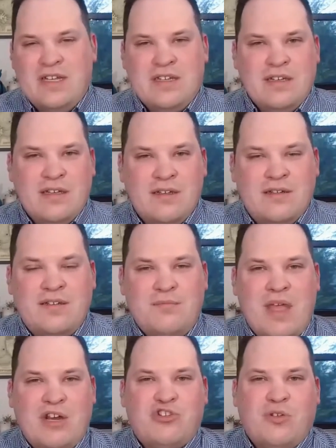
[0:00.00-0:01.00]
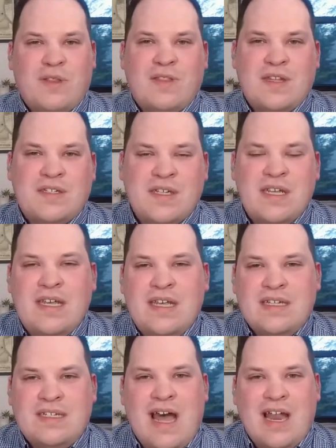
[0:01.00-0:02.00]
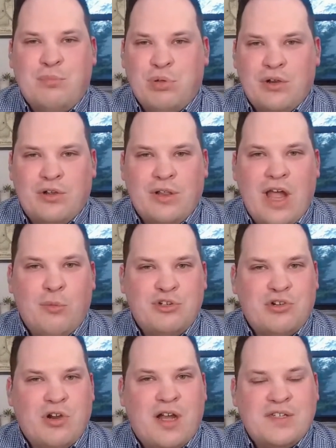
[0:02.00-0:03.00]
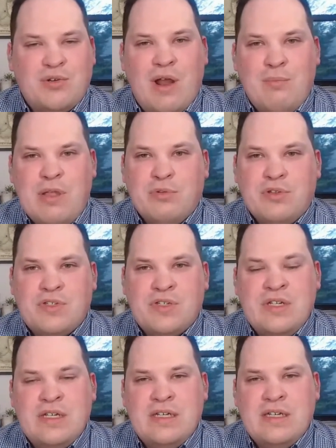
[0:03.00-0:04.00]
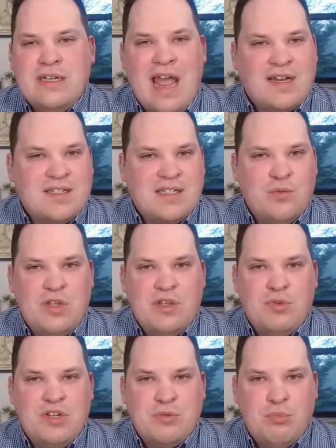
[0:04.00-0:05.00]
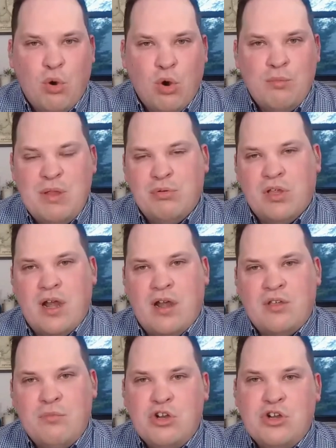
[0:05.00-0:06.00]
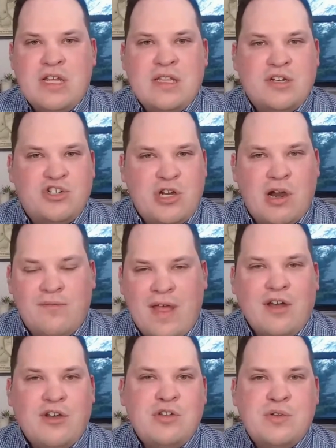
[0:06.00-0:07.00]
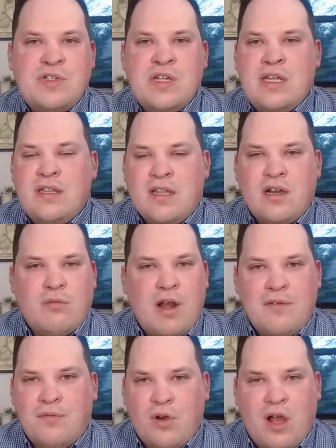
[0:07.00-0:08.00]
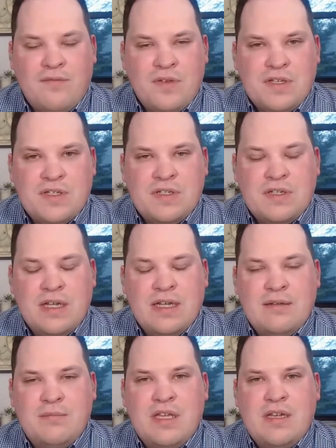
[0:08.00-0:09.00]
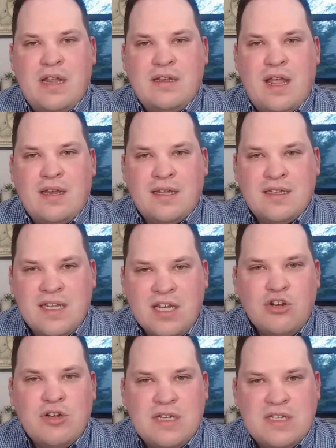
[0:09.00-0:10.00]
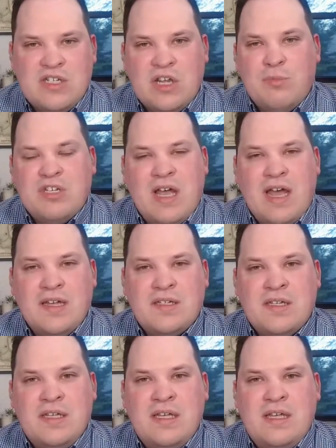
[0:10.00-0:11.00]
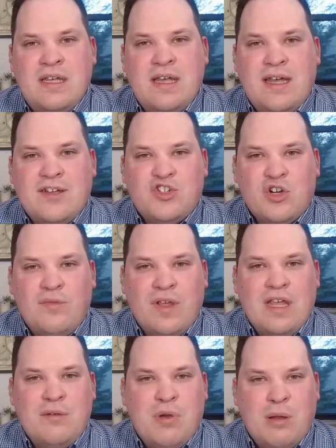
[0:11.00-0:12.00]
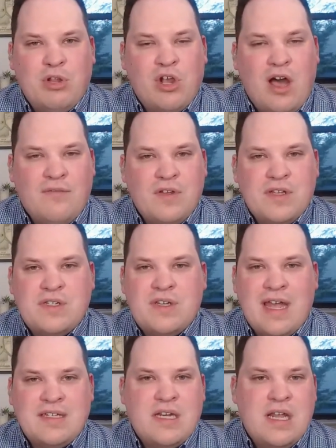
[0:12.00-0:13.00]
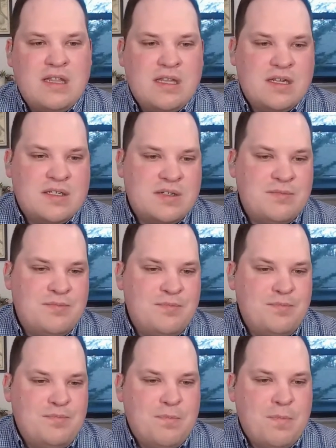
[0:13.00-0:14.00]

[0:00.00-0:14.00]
We need to to make sure that this is not a political albatross around people's necks. That we we support people in our community that share our values that are running for office, um, and, and, and continue to destigmatize uh, serving in public office as an atheist.